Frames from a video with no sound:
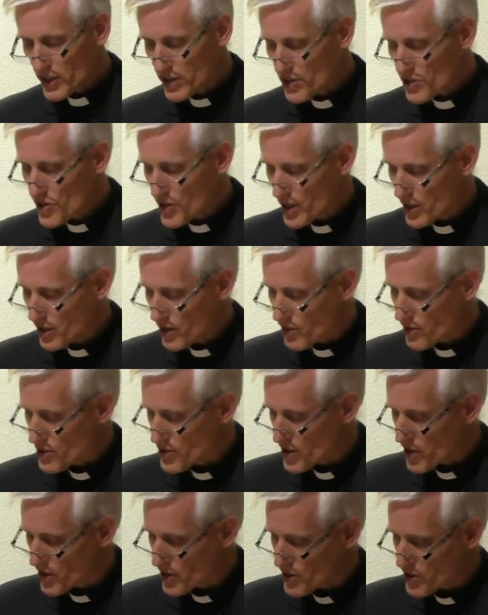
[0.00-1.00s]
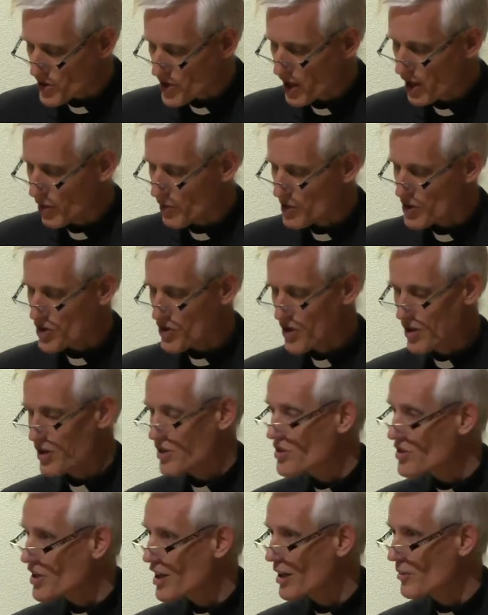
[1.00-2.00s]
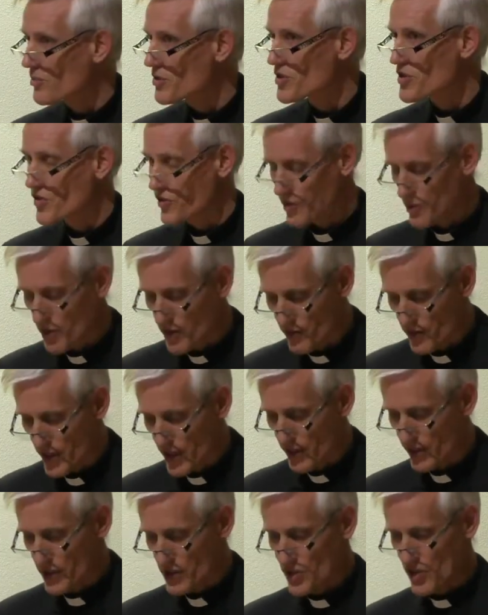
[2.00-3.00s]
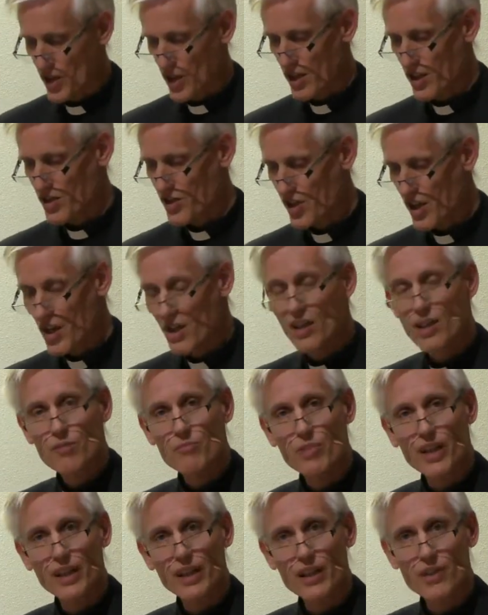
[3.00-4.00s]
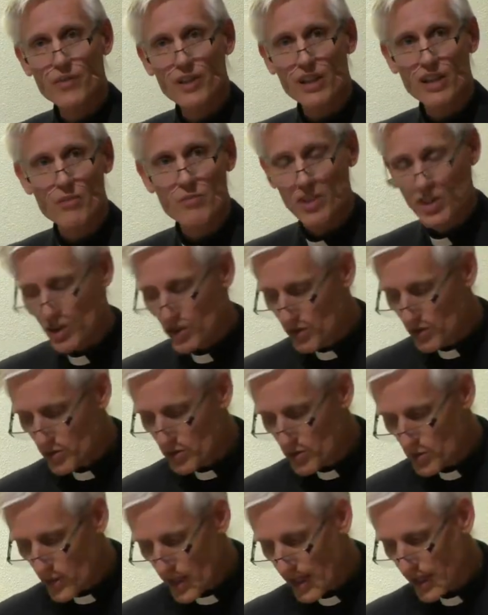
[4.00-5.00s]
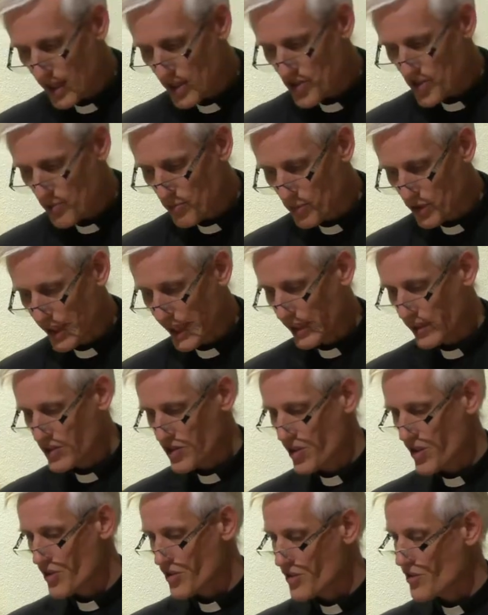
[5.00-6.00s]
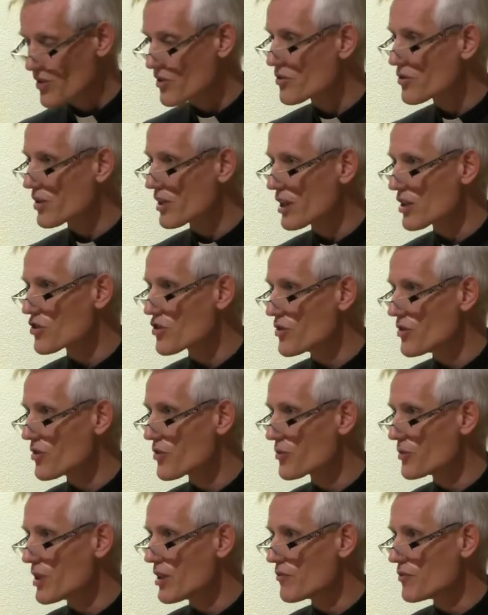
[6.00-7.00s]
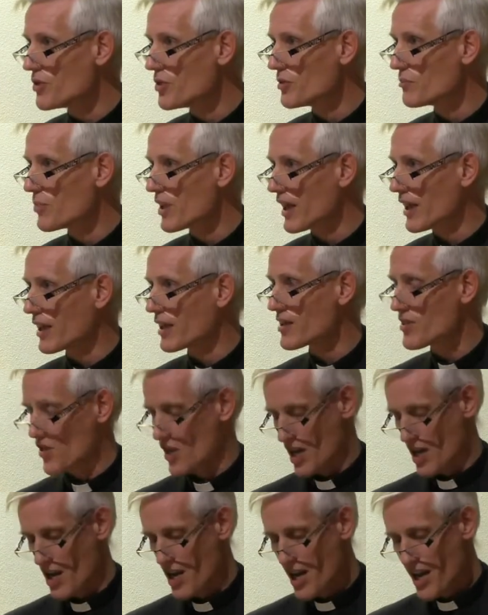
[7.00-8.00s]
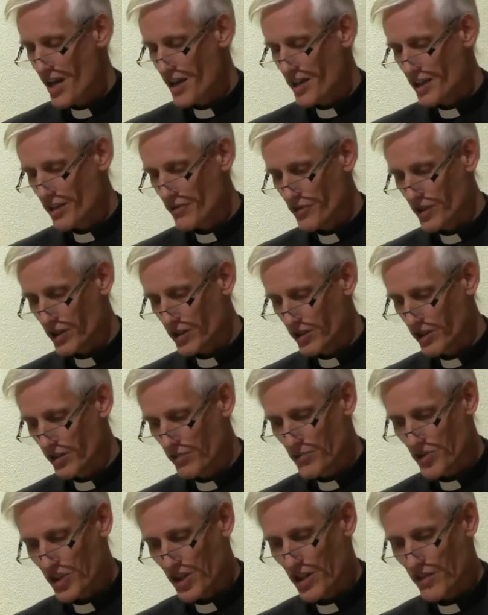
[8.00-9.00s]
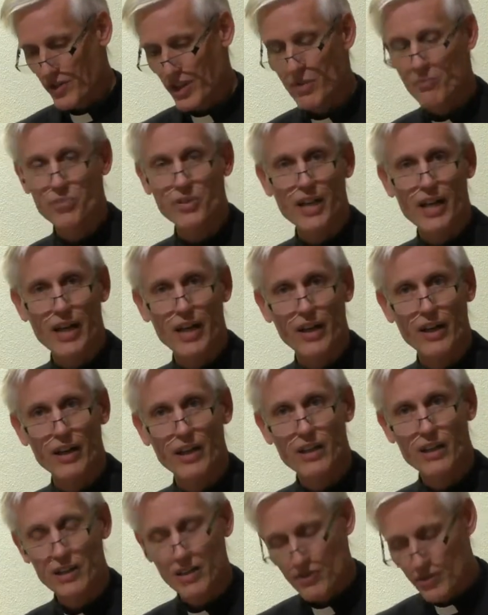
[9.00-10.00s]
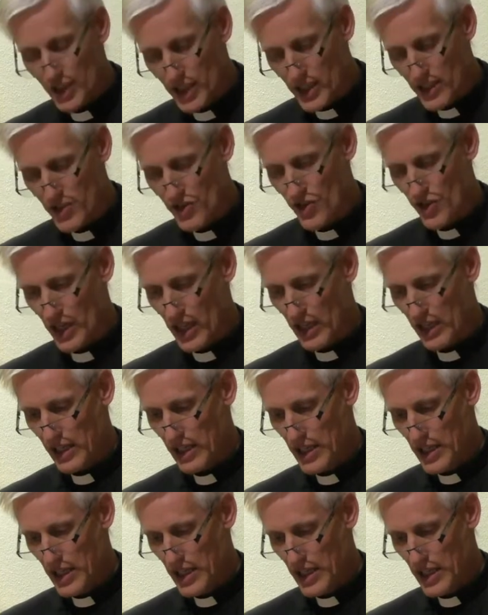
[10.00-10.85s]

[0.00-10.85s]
continues to distinguish the disciples from the Pharisees by giving them a new way to practice the traditional threefold piety of almsgiving, prayer, and fasting.